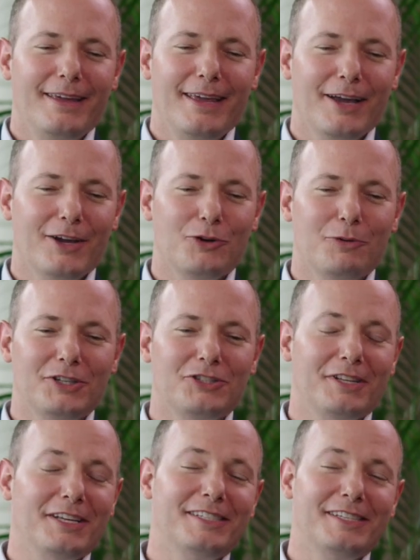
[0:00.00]
Yeah, good
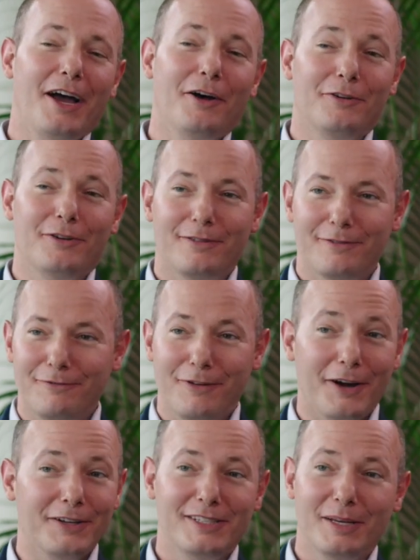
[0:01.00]
question. They sound
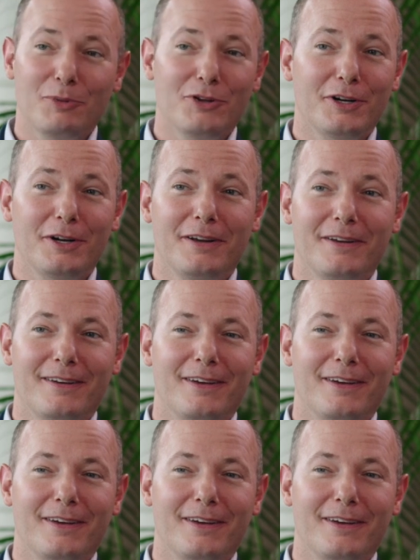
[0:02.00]
very similar.